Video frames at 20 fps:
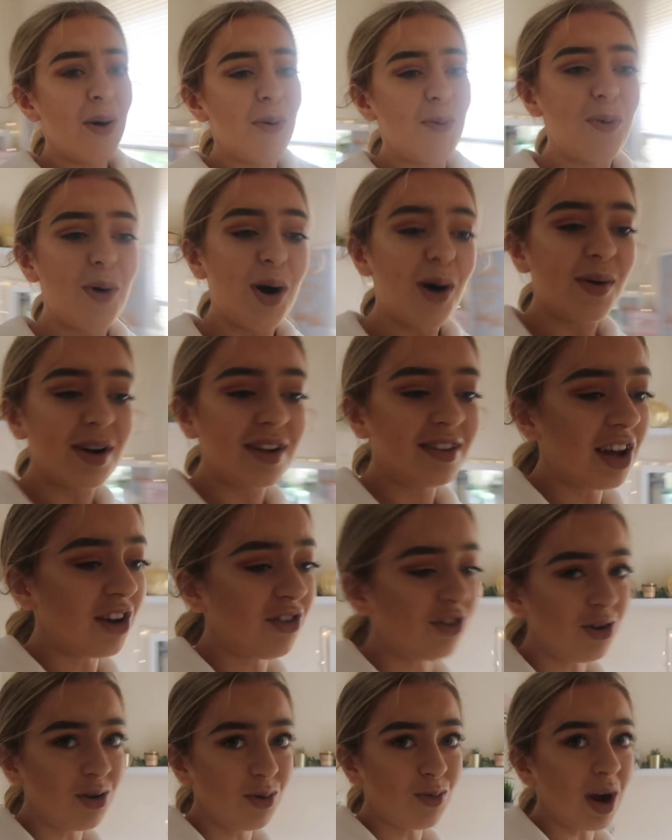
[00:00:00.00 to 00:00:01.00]
whoa,
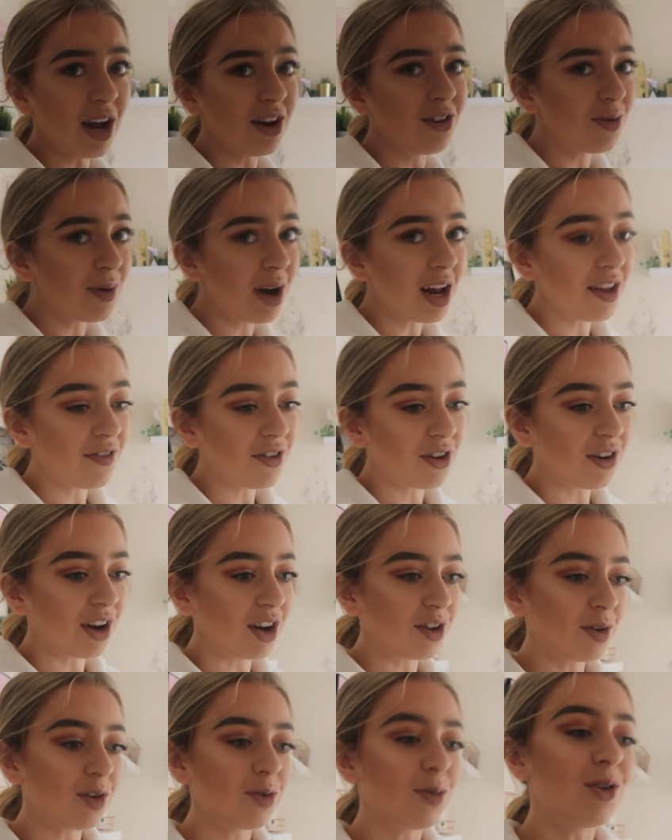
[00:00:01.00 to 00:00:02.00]
Anastasia, you're way too early for Christmas,